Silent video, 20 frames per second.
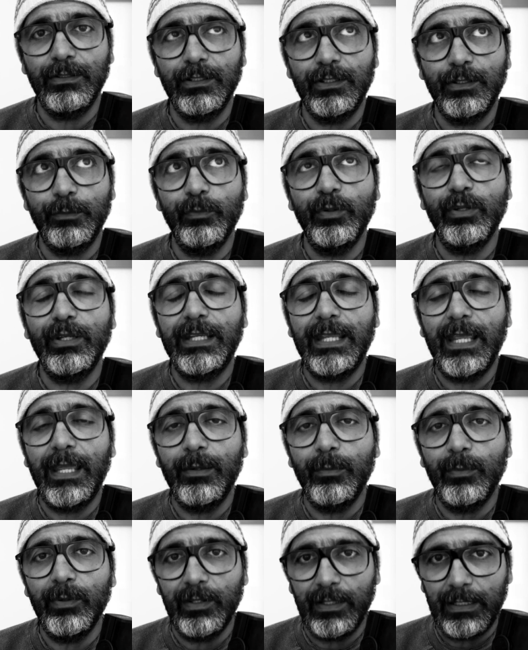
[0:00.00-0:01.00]

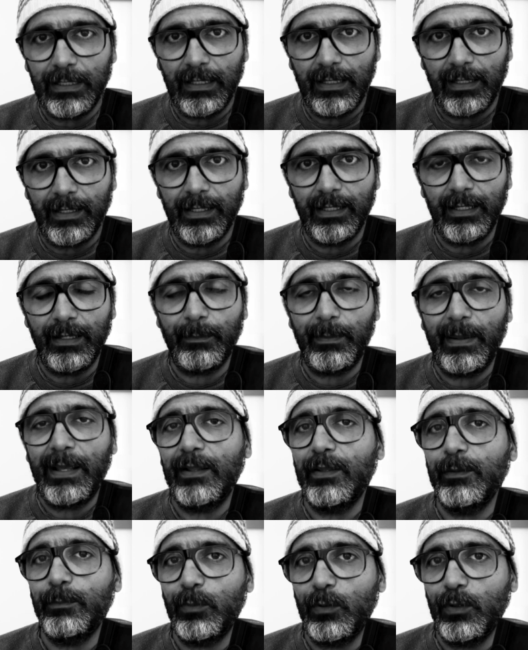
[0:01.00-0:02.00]
communicate with a client about
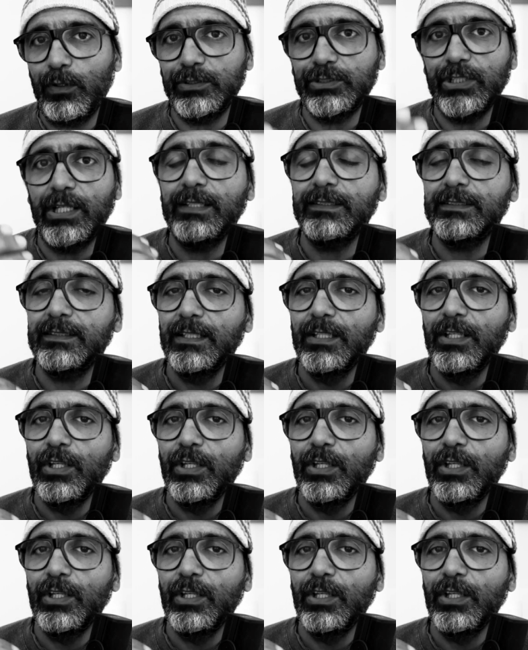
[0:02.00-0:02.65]
the project,